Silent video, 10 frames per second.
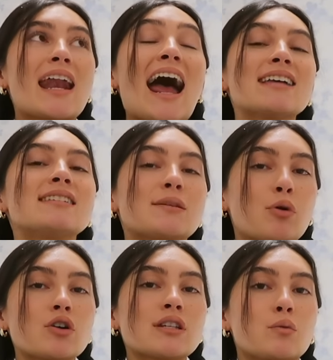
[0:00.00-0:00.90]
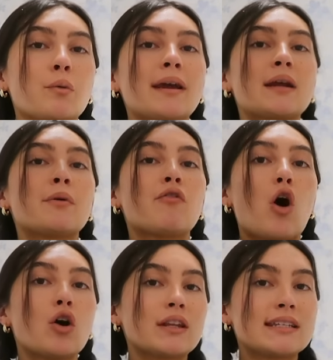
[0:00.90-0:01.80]
and as this person, we're made up of
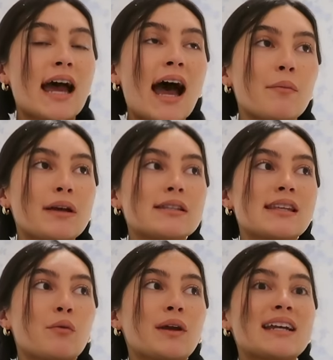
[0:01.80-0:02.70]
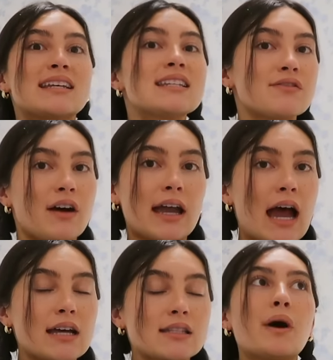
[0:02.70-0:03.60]
all these habits that we identify
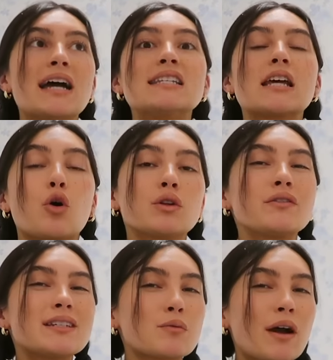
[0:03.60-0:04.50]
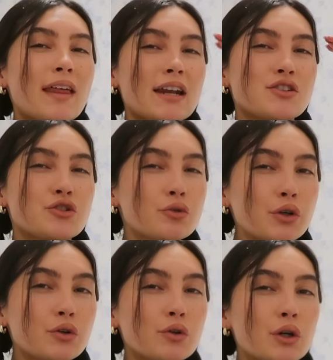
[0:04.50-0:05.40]
as. But the only reason why that is
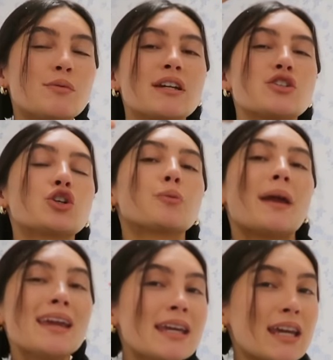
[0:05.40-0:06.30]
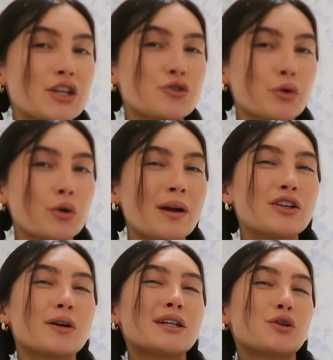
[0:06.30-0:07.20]
true is because you're making it true, and
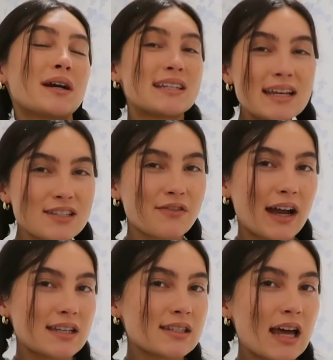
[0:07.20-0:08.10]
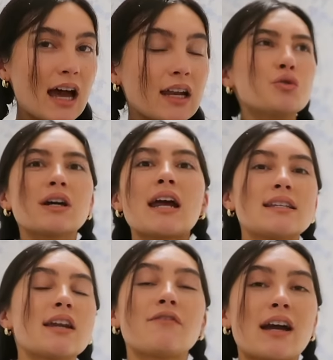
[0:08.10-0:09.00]
you identify as that. You can
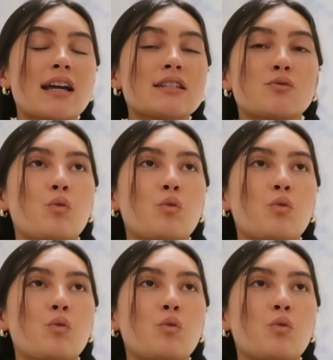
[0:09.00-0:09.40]
identify as